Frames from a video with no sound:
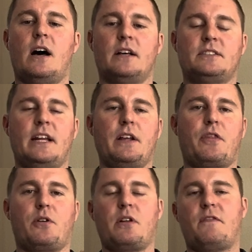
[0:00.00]
Setting
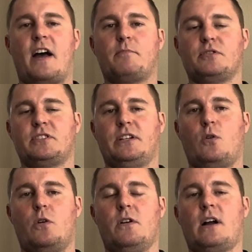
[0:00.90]
35%
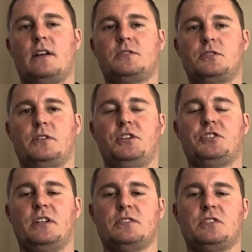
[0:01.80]
oil
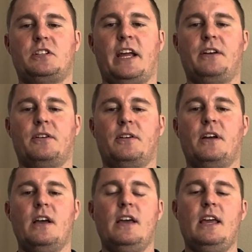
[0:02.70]
concentration as a
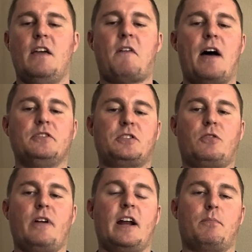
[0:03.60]
standard. If I was to
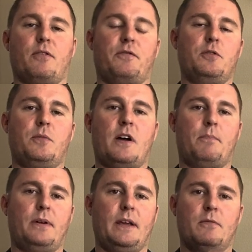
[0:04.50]
create a perfume
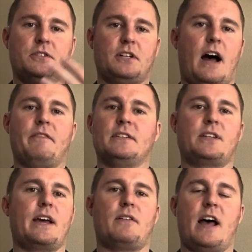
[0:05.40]
company, which
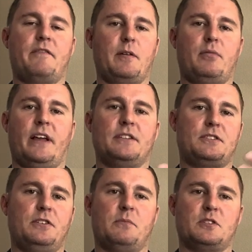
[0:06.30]
obviously I don't have any plans
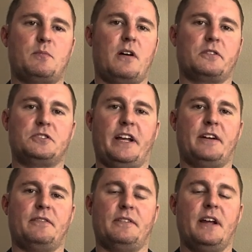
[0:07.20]
to, I'm a smaller
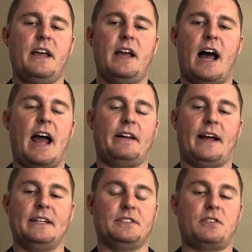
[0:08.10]
channel and
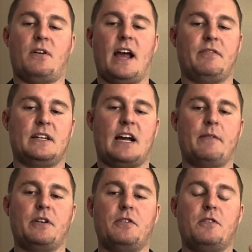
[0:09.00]
I just don't have the
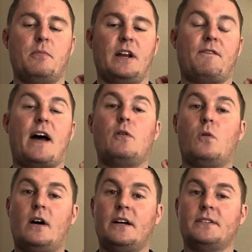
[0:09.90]
time to do it, but if I
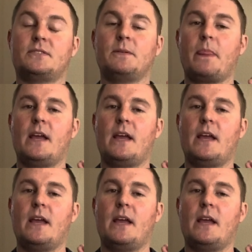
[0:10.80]
was,